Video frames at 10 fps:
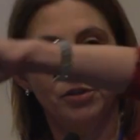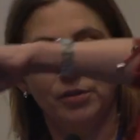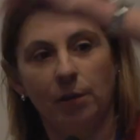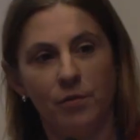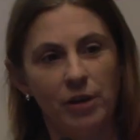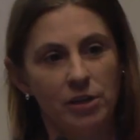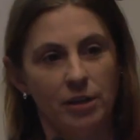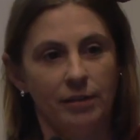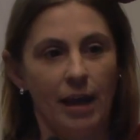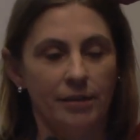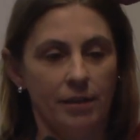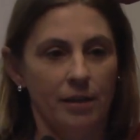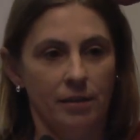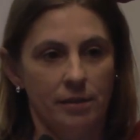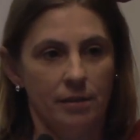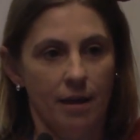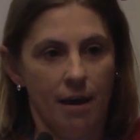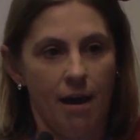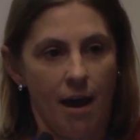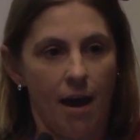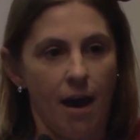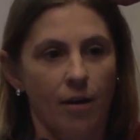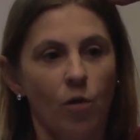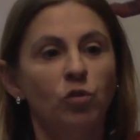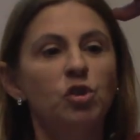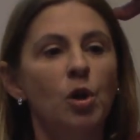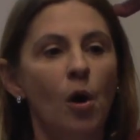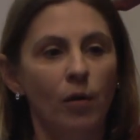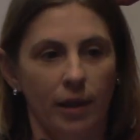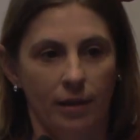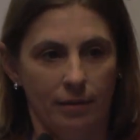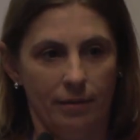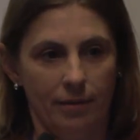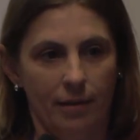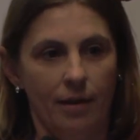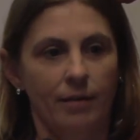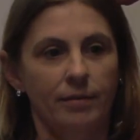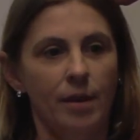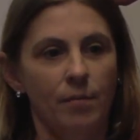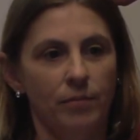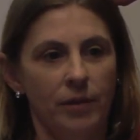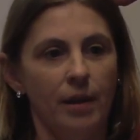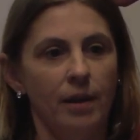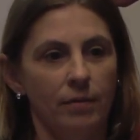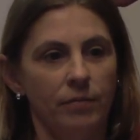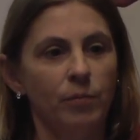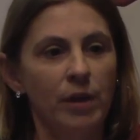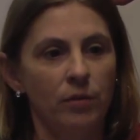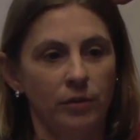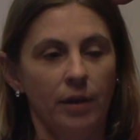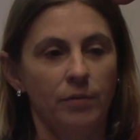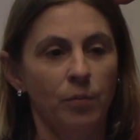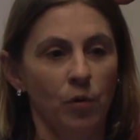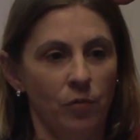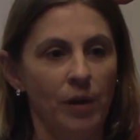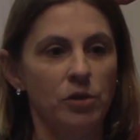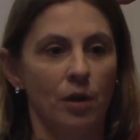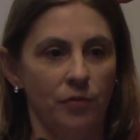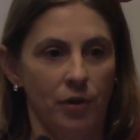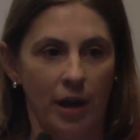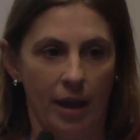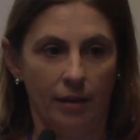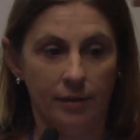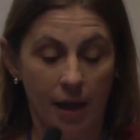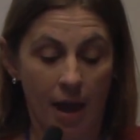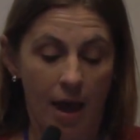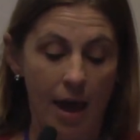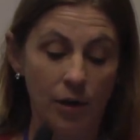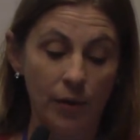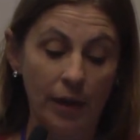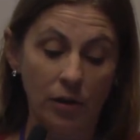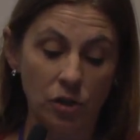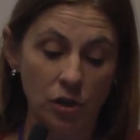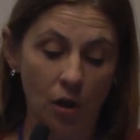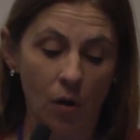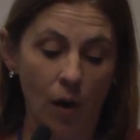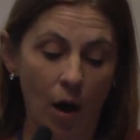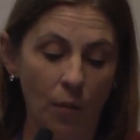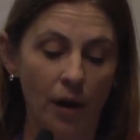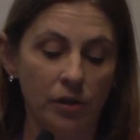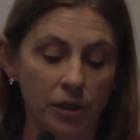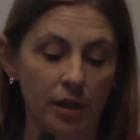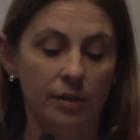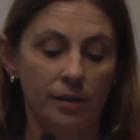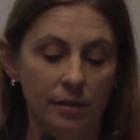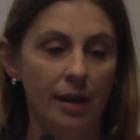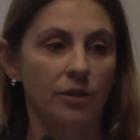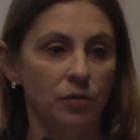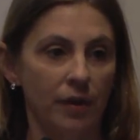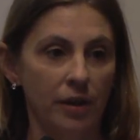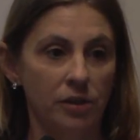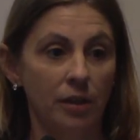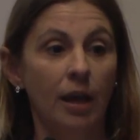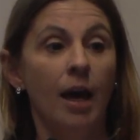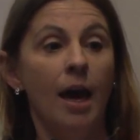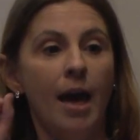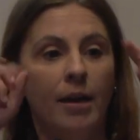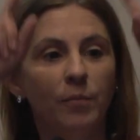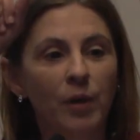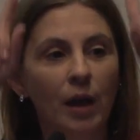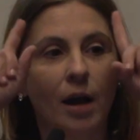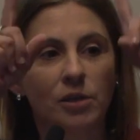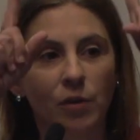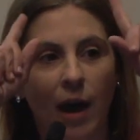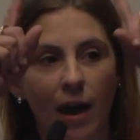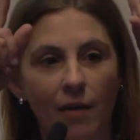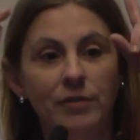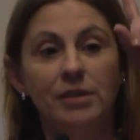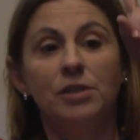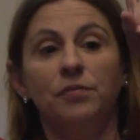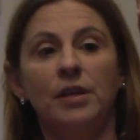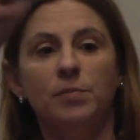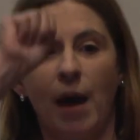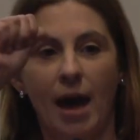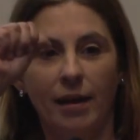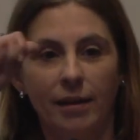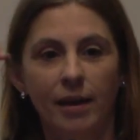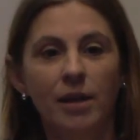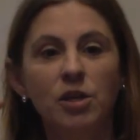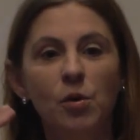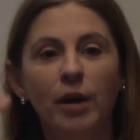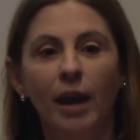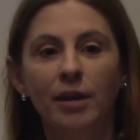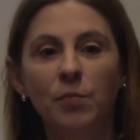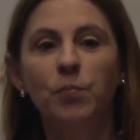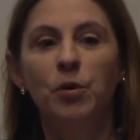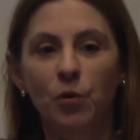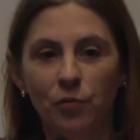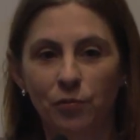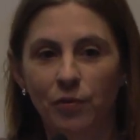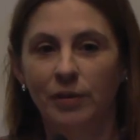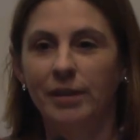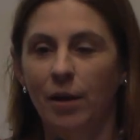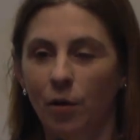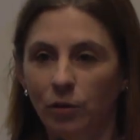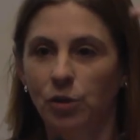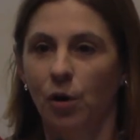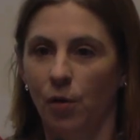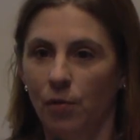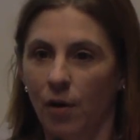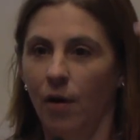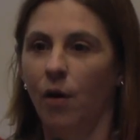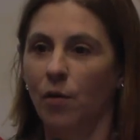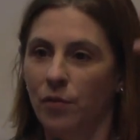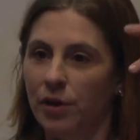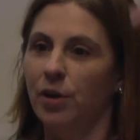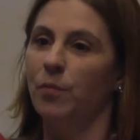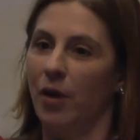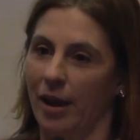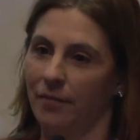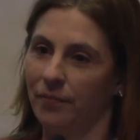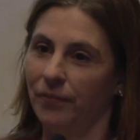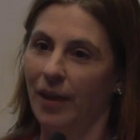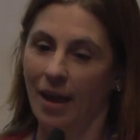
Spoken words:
to the region that is controlling the movements of your hand. And we can show how much is this activation, and because you have this feedback, you can improve the control over your brain.